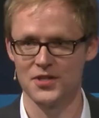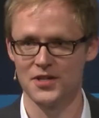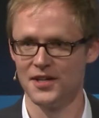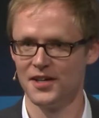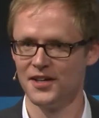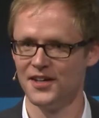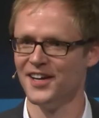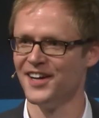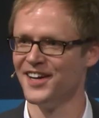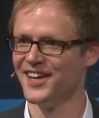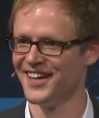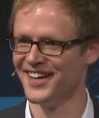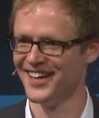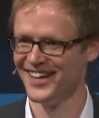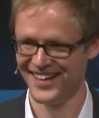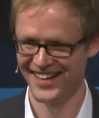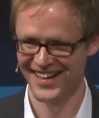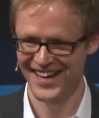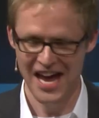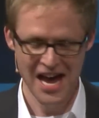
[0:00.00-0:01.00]
happened here.
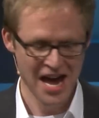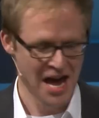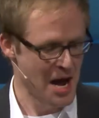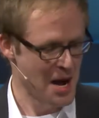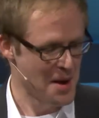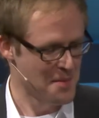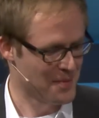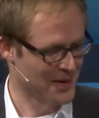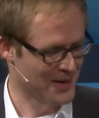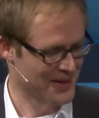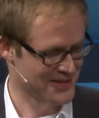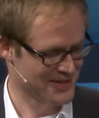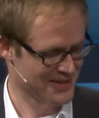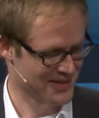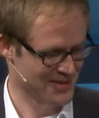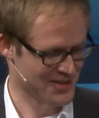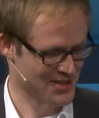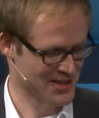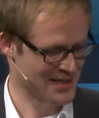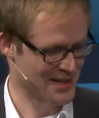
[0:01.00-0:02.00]

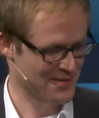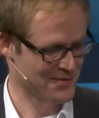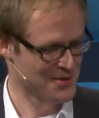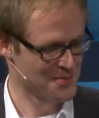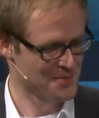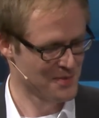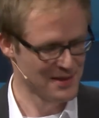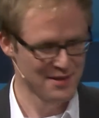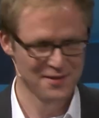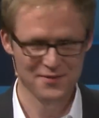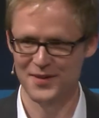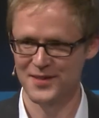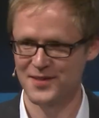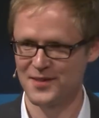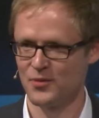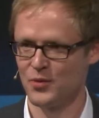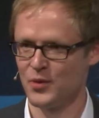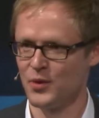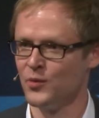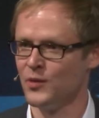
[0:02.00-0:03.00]
But you just have to
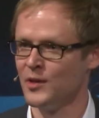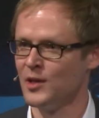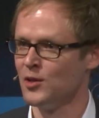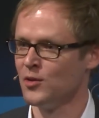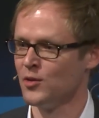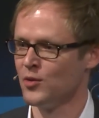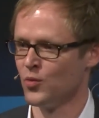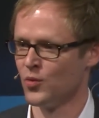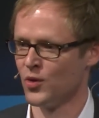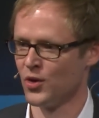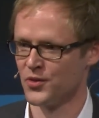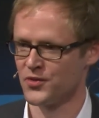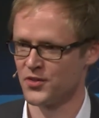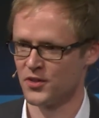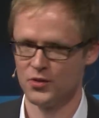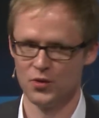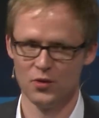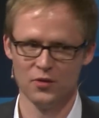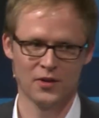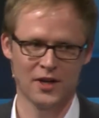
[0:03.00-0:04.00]
believe us that we really
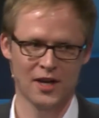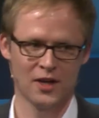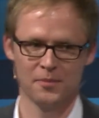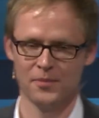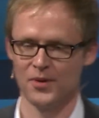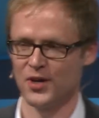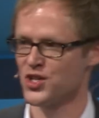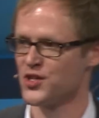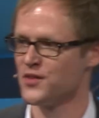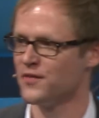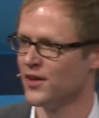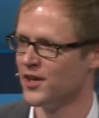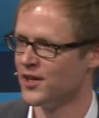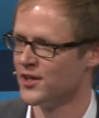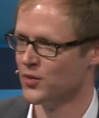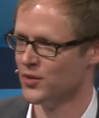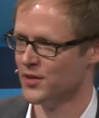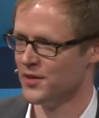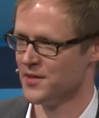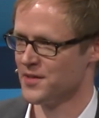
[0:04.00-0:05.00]
wrote a new
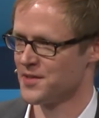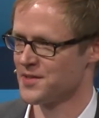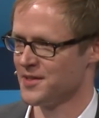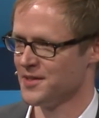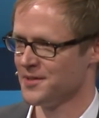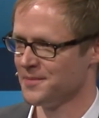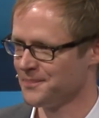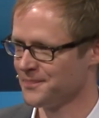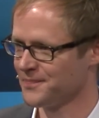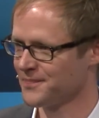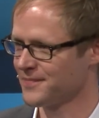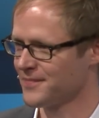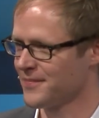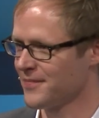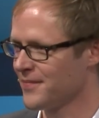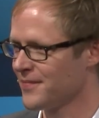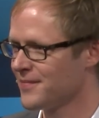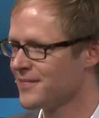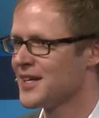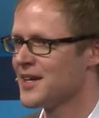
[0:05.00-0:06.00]
calibration value in this. Yeah.
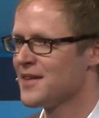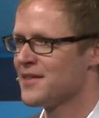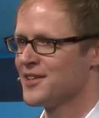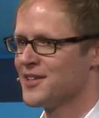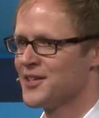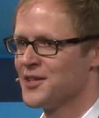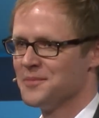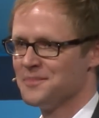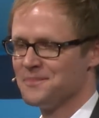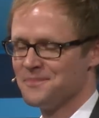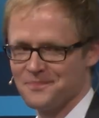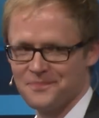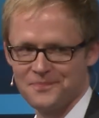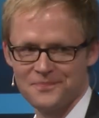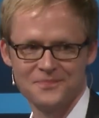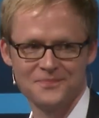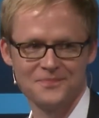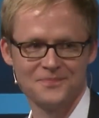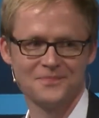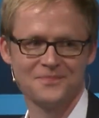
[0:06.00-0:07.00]
Thank you.